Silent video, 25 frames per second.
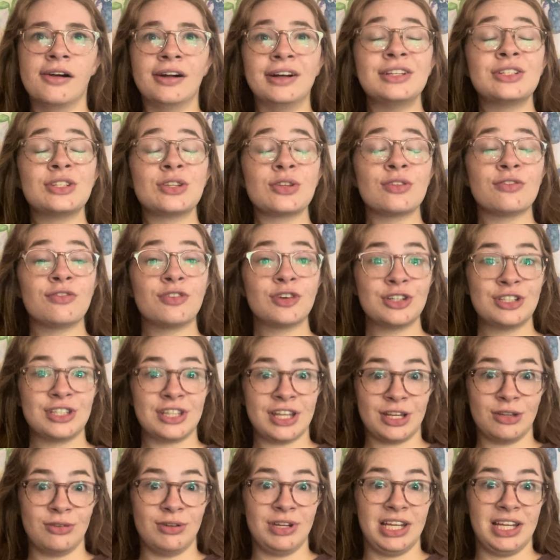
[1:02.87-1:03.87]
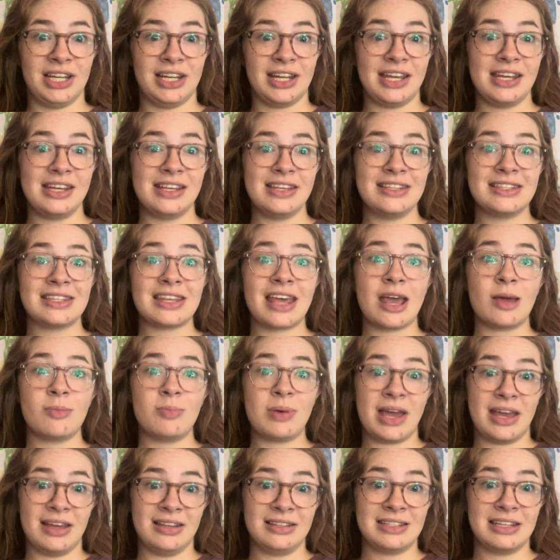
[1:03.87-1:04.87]
So the first thing you need is a
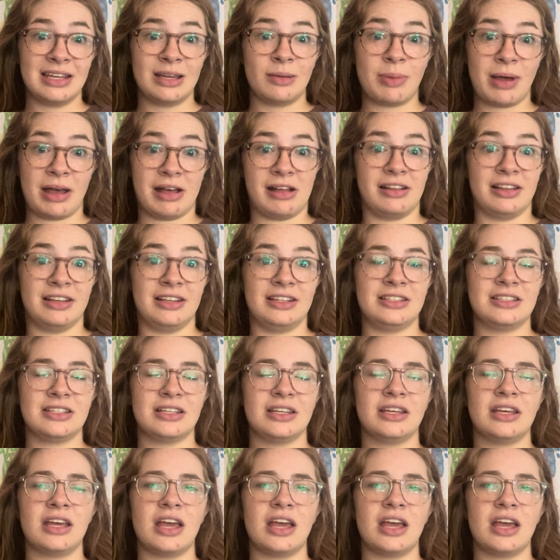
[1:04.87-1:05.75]
painting palette.